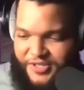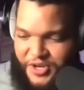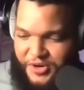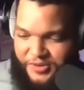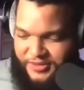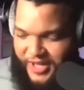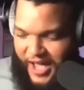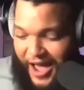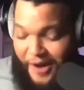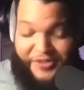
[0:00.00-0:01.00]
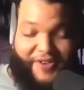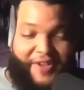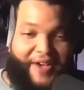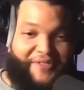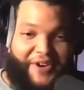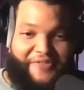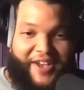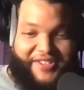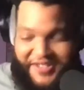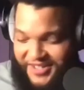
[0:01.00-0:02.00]
So I always find that
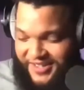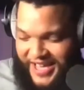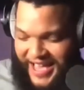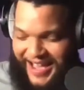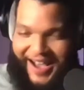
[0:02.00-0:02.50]
very fascinating.